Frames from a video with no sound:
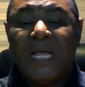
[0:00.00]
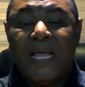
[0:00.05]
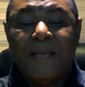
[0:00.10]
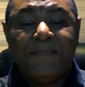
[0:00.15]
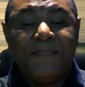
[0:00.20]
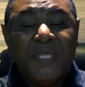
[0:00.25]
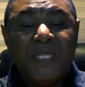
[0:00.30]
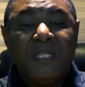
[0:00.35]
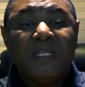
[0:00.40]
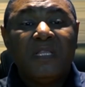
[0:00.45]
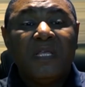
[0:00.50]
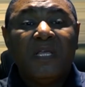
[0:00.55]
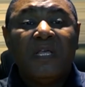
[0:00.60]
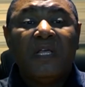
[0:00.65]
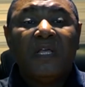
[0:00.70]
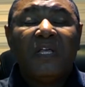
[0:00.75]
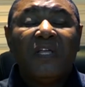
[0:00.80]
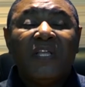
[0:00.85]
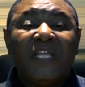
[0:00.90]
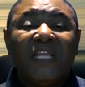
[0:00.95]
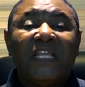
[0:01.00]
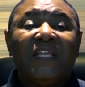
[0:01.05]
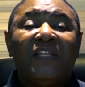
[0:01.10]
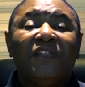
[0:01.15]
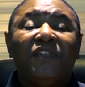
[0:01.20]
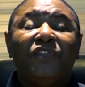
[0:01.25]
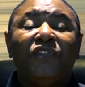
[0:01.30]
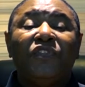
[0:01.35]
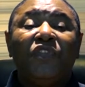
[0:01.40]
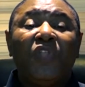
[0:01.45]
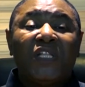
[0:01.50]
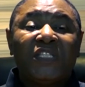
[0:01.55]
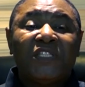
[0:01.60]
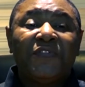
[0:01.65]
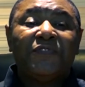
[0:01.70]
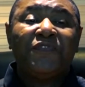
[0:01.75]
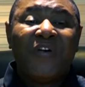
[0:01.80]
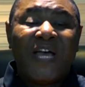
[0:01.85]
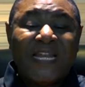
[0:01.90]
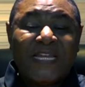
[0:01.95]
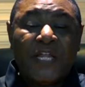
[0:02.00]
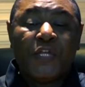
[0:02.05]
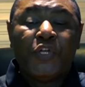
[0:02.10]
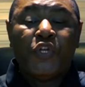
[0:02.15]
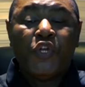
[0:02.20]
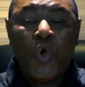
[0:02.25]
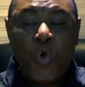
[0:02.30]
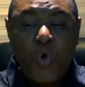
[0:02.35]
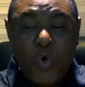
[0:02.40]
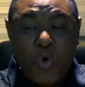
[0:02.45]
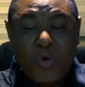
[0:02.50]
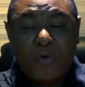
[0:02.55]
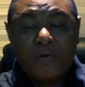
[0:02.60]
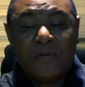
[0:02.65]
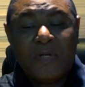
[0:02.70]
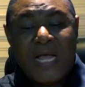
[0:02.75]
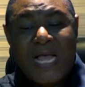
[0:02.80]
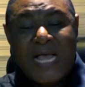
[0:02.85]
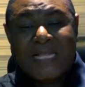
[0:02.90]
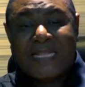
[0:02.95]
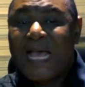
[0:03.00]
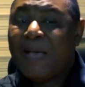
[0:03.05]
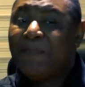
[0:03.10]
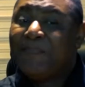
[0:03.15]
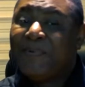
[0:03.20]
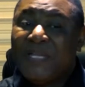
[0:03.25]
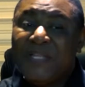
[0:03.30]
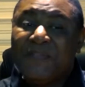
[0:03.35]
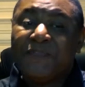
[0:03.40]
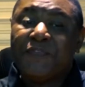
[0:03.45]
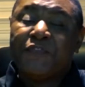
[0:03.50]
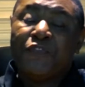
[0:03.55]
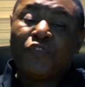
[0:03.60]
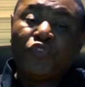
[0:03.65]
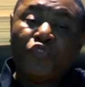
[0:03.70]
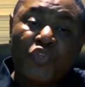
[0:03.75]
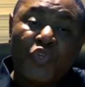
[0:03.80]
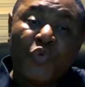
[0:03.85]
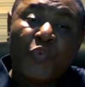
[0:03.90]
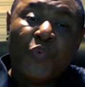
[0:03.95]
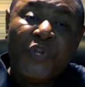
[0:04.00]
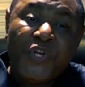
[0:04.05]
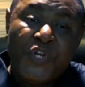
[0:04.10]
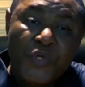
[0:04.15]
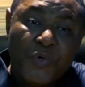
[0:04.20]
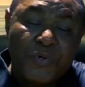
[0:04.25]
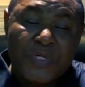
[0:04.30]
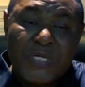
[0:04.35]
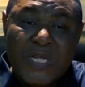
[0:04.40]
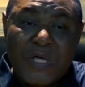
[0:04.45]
I mean, not even at the door, and I believe even to the window.